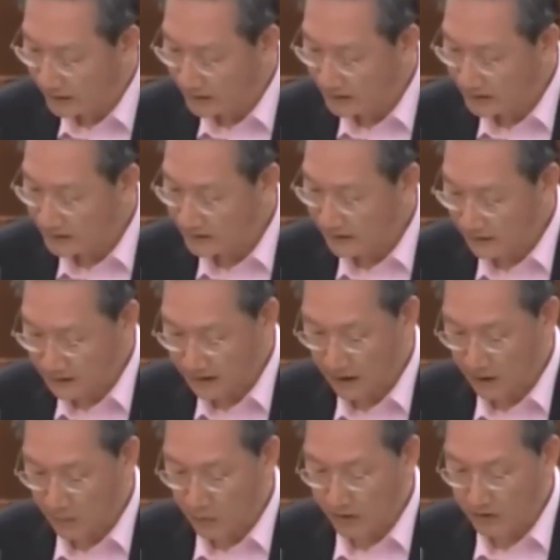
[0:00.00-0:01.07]

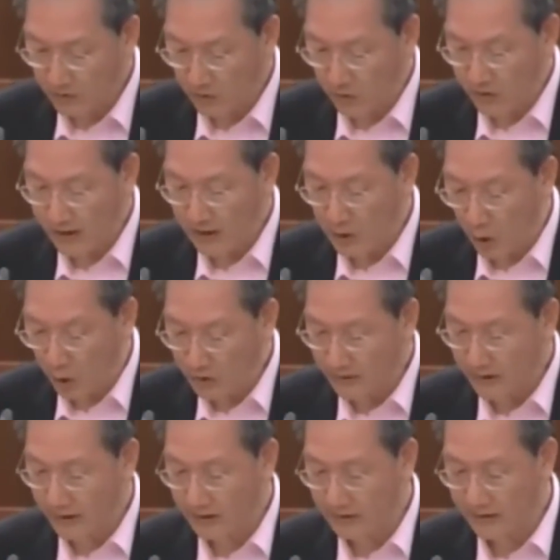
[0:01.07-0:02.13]
celebrates not only those
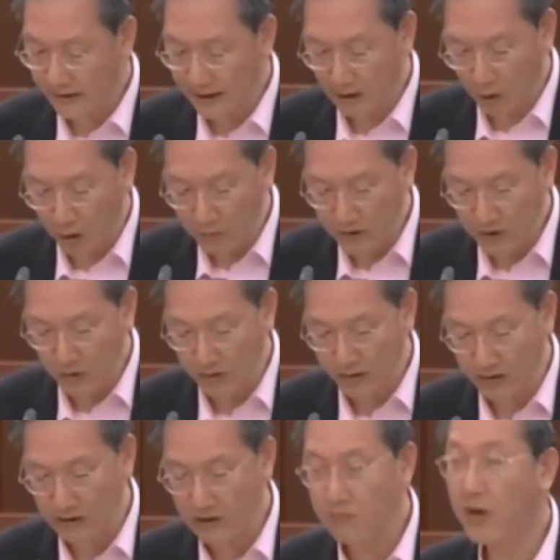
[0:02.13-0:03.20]
things that are common to
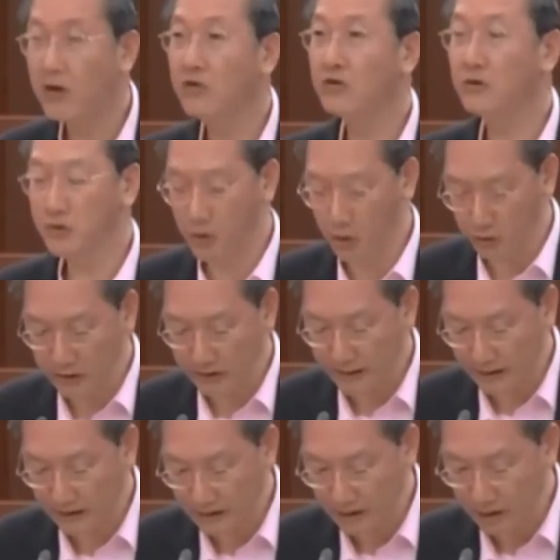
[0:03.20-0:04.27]
us, but also those
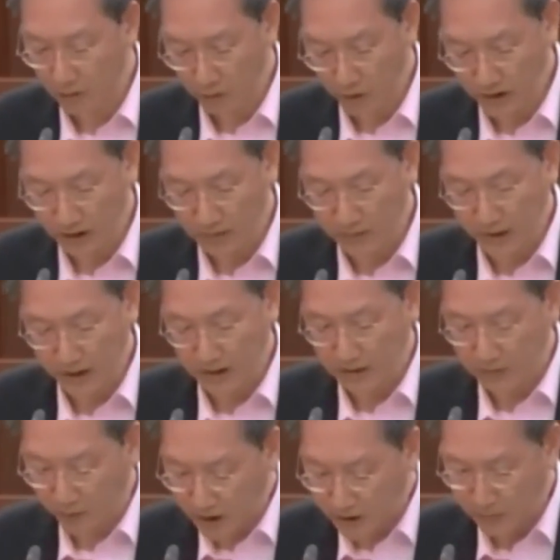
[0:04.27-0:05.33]
things which, are make,
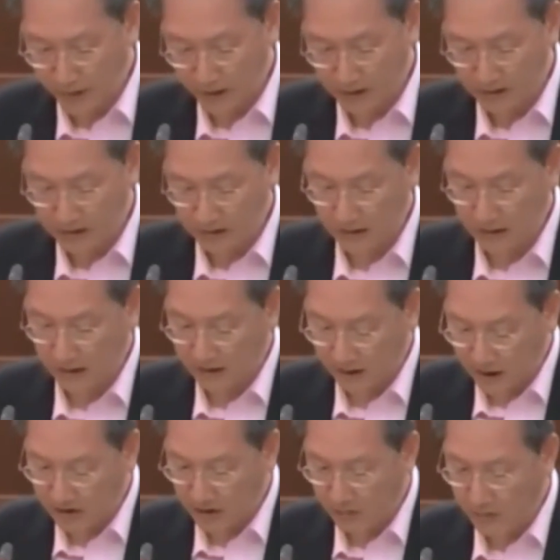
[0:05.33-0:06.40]
which make us,
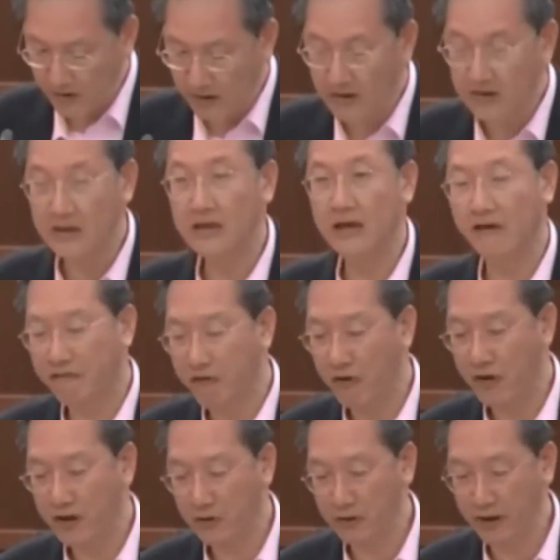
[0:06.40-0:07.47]
each community, a
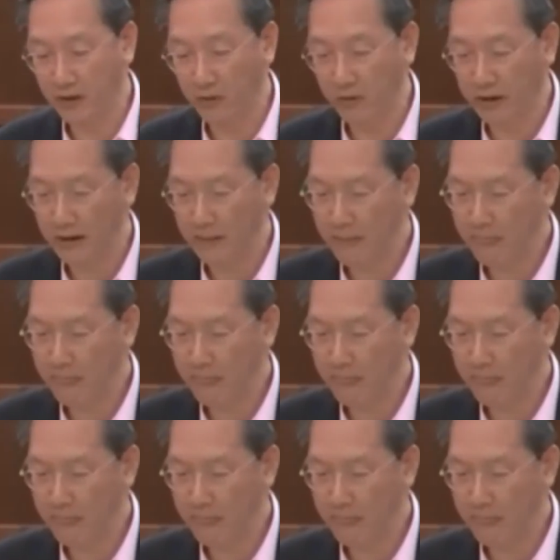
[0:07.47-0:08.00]
very unique one.